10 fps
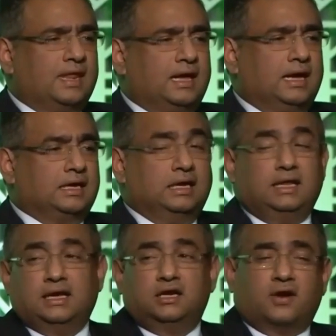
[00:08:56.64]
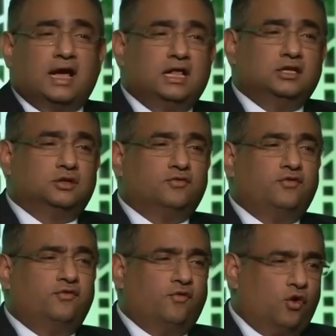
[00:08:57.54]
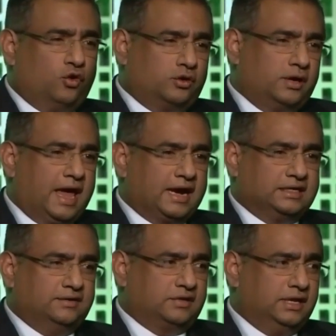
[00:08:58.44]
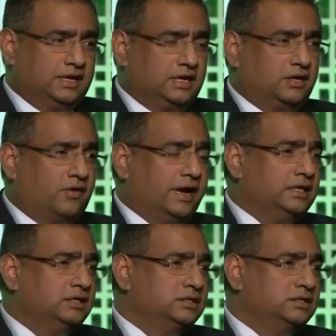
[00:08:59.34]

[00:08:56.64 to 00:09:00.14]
clinical trials, on 4 active clinical trials,